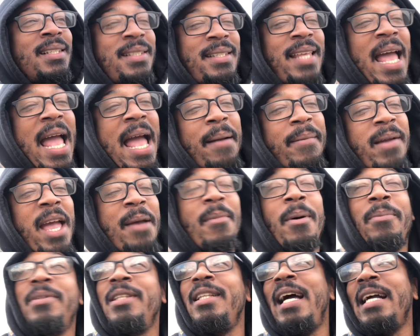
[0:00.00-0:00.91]
Tab
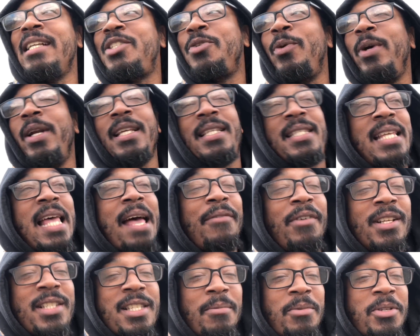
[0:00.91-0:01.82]
came up to like
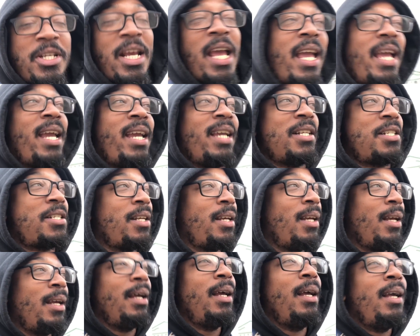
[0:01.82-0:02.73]
27 some change.
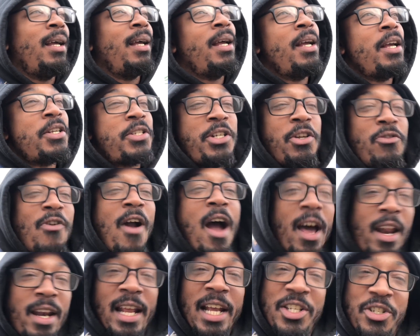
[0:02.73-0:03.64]
She
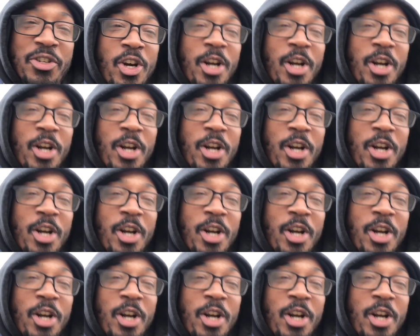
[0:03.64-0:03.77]
rounded that